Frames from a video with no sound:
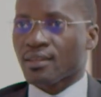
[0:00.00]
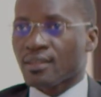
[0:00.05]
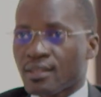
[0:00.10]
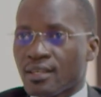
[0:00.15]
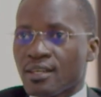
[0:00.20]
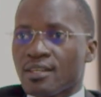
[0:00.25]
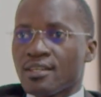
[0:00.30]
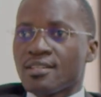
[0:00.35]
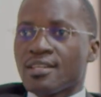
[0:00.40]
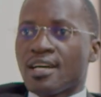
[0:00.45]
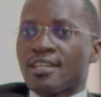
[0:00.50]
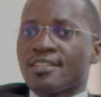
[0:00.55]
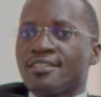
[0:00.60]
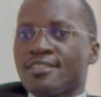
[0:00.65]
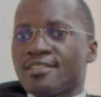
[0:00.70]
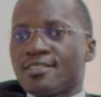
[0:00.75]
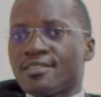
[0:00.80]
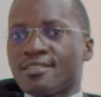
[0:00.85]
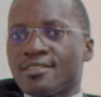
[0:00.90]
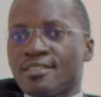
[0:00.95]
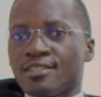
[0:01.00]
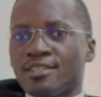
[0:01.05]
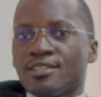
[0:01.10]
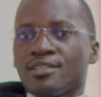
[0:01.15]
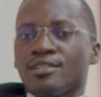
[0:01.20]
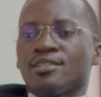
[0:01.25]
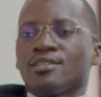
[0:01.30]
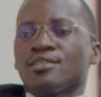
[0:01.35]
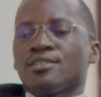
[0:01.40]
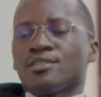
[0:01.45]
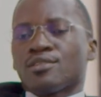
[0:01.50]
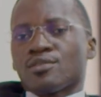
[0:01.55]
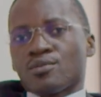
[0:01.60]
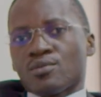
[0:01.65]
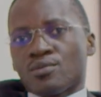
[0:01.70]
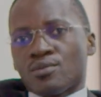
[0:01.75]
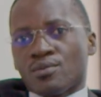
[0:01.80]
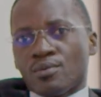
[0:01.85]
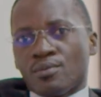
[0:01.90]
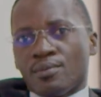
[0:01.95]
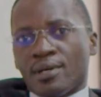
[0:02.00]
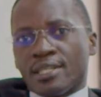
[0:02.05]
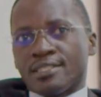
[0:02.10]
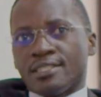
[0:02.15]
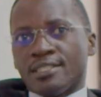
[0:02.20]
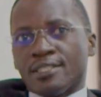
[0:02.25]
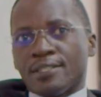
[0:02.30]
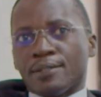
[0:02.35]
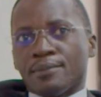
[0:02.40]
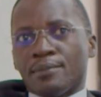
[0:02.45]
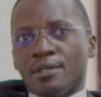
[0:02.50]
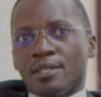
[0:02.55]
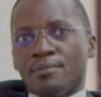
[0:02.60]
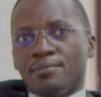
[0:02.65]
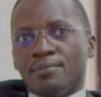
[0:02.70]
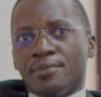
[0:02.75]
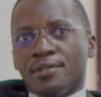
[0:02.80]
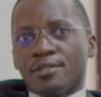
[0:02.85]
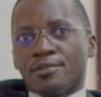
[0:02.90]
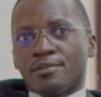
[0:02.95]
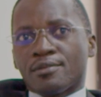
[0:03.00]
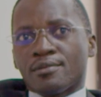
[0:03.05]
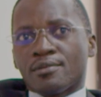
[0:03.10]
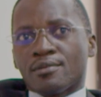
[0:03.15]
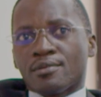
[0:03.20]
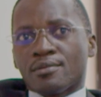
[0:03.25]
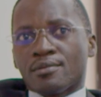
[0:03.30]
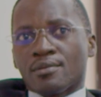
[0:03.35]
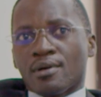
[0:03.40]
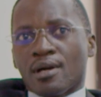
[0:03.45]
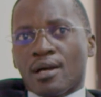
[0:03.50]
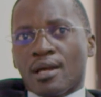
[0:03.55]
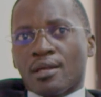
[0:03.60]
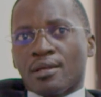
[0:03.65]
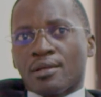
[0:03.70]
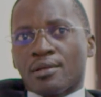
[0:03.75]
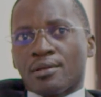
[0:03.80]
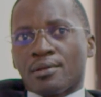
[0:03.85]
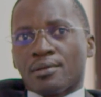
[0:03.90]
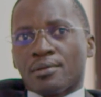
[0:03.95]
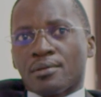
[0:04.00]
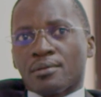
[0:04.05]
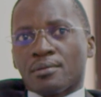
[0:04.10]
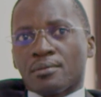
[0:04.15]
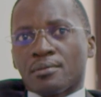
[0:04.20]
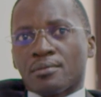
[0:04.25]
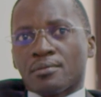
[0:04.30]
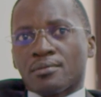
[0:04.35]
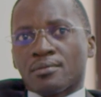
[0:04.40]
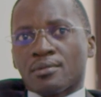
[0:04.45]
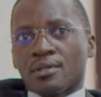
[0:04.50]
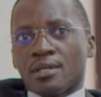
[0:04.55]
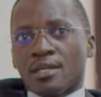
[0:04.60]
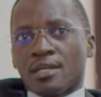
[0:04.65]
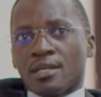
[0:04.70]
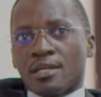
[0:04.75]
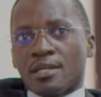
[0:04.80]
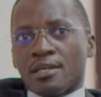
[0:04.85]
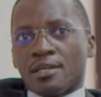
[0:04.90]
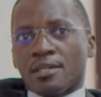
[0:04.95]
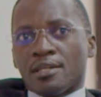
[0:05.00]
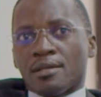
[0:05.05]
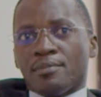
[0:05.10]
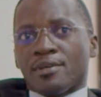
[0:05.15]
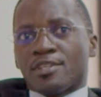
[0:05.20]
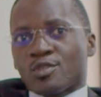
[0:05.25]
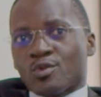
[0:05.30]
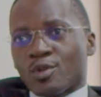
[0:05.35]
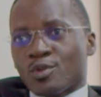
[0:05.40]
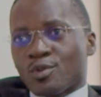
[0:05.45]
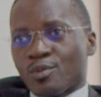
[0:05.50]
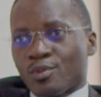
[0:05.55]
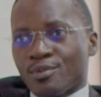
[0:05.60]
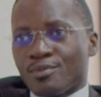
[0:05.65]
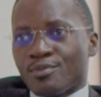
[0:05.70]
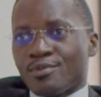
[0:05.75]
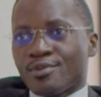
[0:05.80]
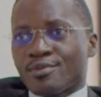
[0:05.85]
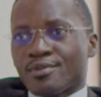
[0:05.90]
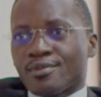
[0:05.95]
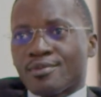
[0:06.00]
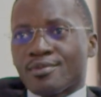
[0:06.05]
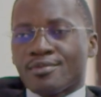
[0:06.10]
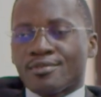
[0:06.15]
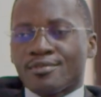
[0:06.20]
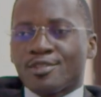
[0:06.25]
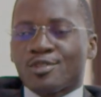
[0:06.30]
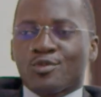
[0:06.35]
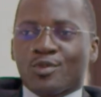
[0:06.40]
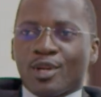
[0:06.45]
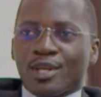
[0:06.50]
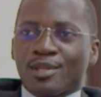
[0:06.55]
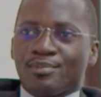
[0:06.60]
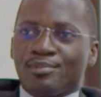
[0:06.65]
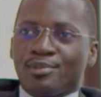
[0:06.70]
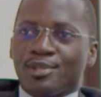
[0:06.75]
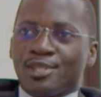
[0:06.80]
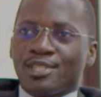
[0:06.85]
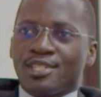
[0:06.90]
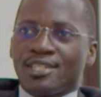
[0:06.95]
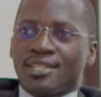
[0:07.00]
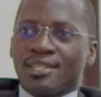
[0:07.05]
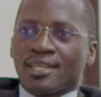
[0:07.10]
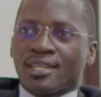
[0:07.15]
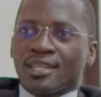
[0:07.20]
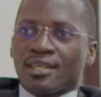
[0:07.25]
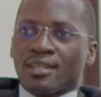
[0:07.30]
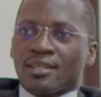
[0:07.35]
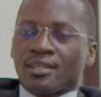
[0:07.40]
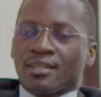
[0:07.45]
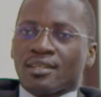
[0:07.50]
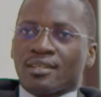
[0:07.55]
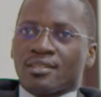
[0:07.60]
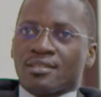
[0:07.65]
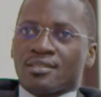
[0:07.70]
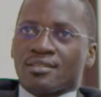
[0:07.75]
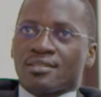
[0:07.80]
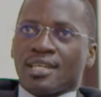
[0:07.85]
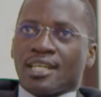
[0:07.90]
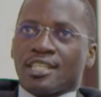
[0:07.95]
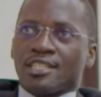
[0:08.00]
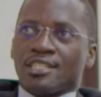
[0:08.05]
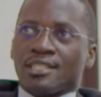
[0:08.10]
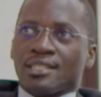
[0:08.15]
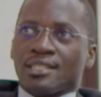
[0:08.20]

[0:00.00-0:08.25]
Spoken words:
Yes, that is true, but maybe the best way to describe it is that